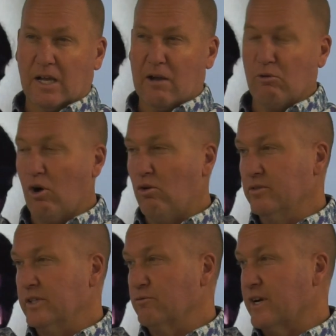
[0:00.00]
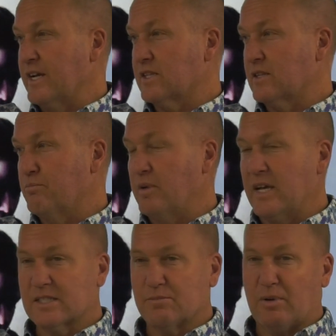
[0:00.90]
I will only rate the
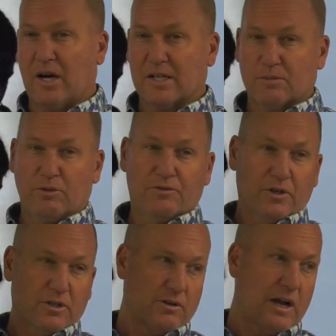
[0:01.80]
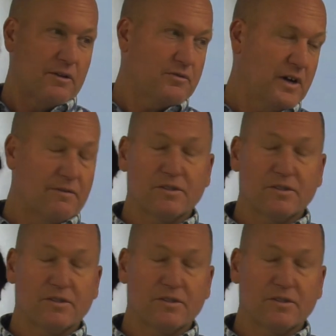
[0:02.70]
best possible photographs 5